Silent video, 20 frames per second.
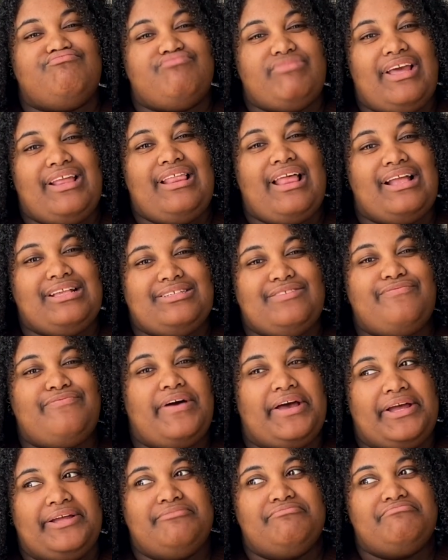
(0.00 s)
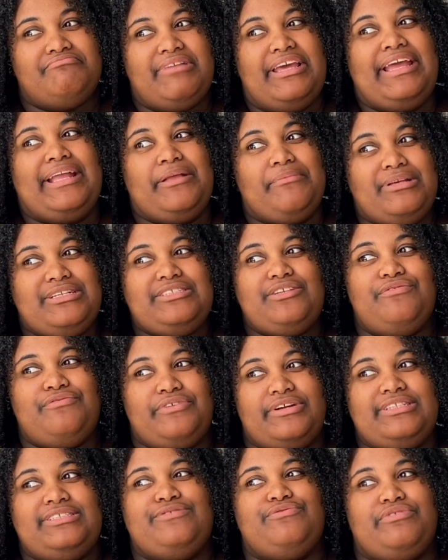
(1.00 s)
And that's fun. Enemies to
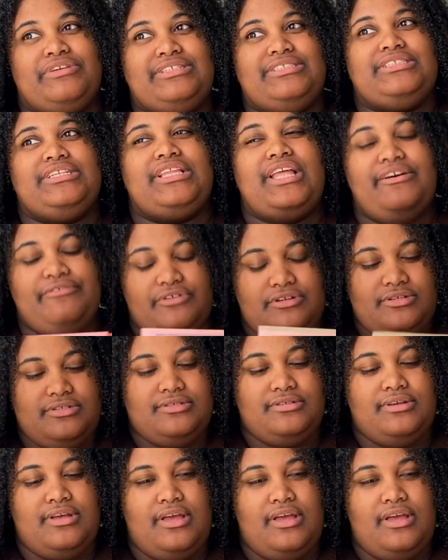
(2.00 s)
friends, friends to lovers.